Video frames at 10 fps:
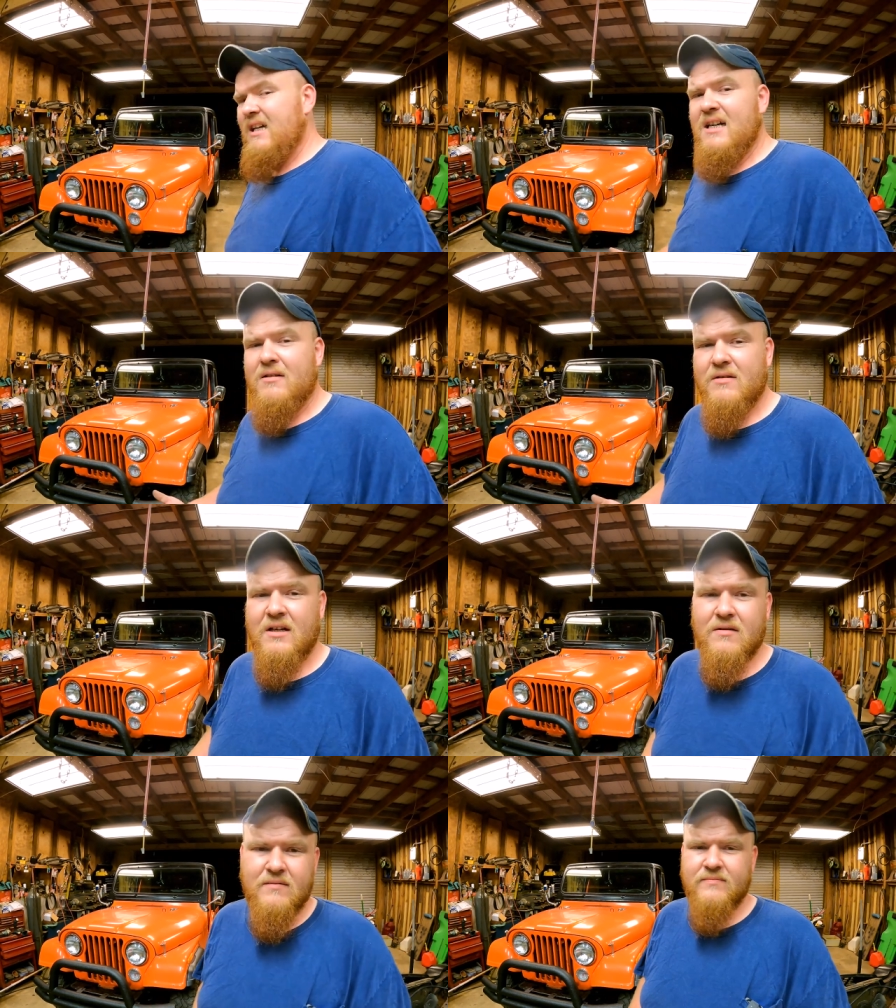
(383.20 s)
I don't
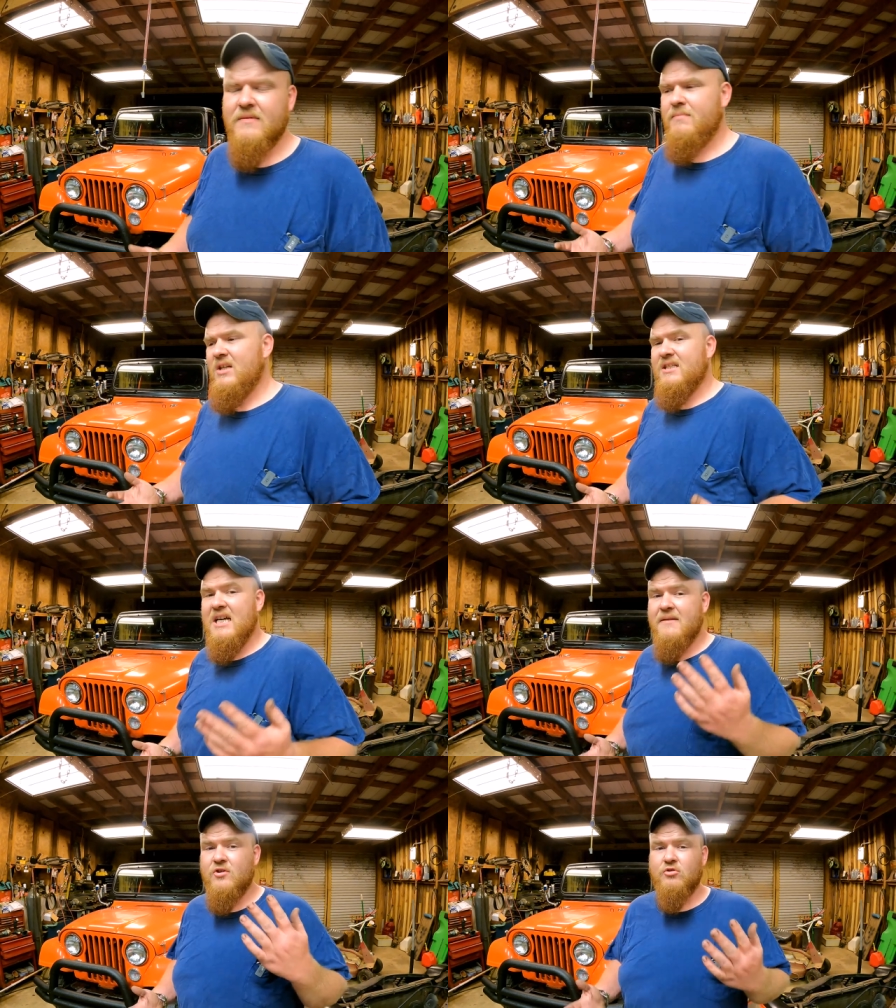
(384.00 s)
know. Plus,
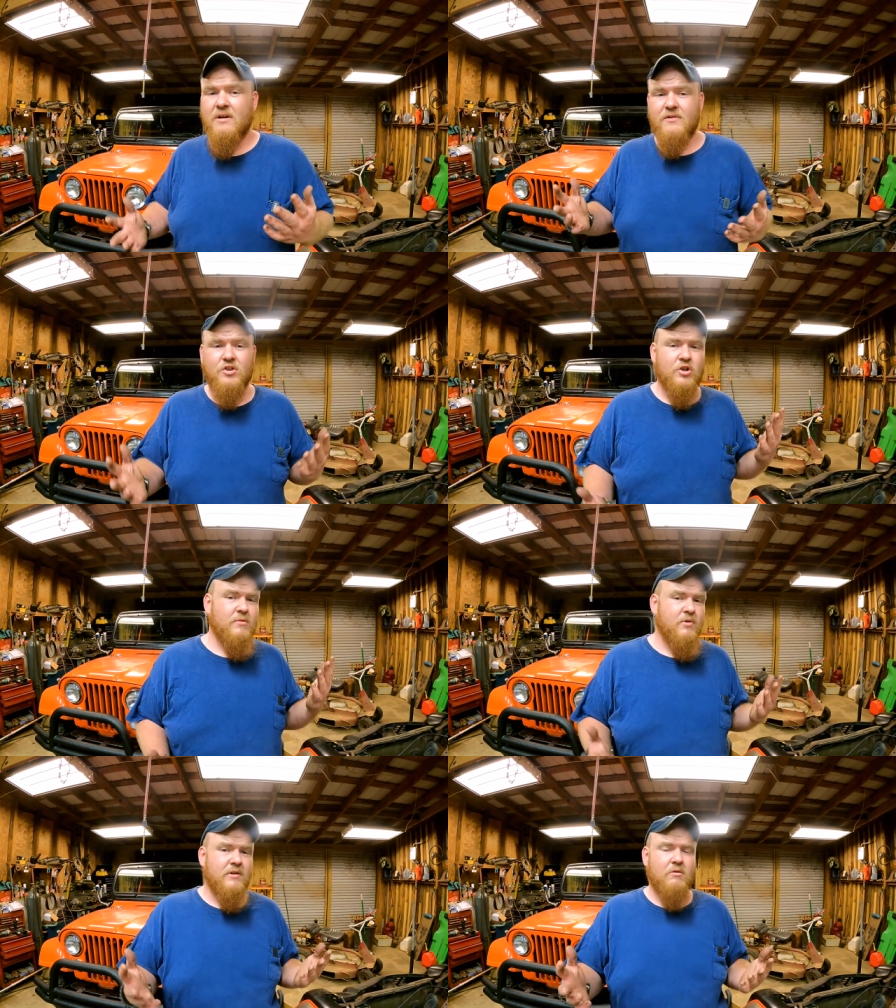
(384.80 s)
I haven't driven
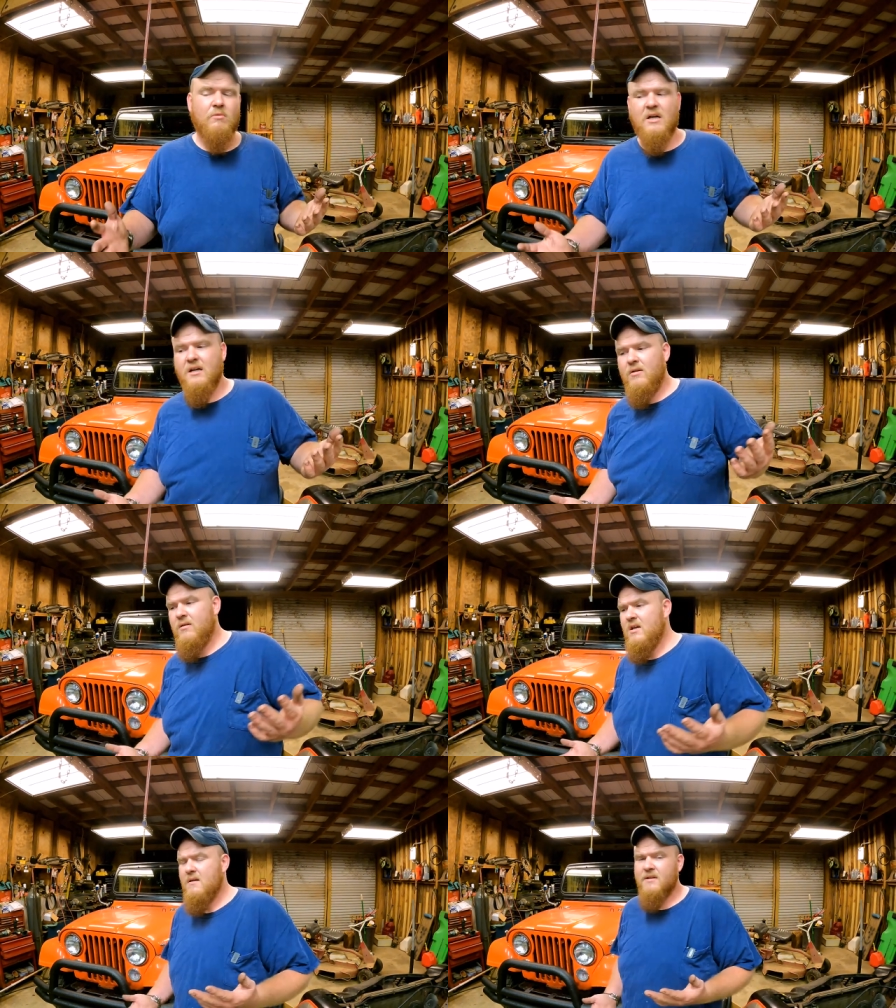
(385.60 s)
Jubal in a
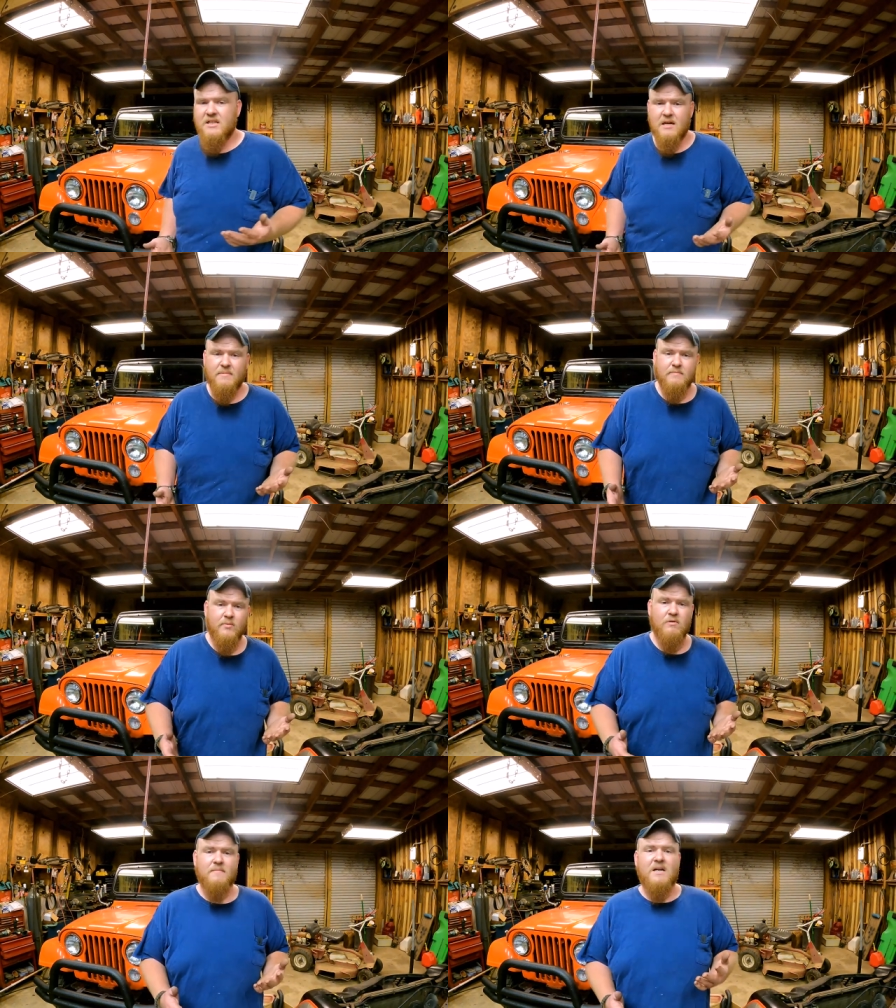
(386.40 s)
while because I've been
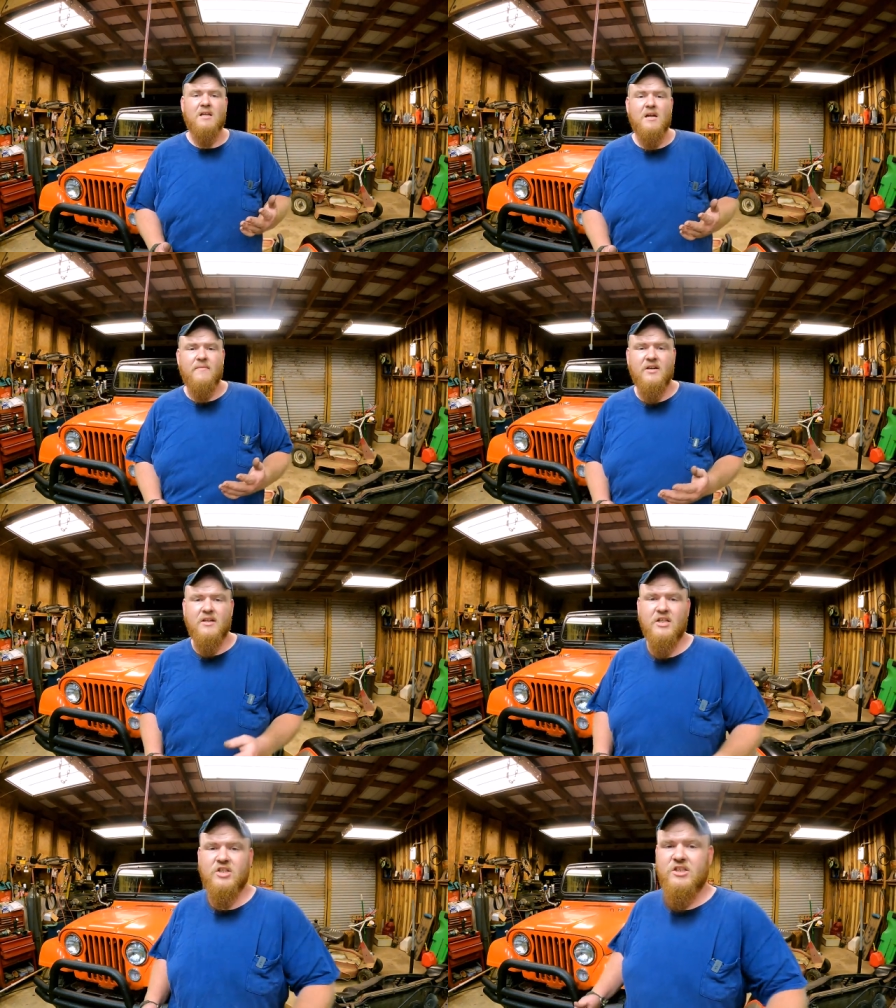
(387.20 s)
pouring my love into this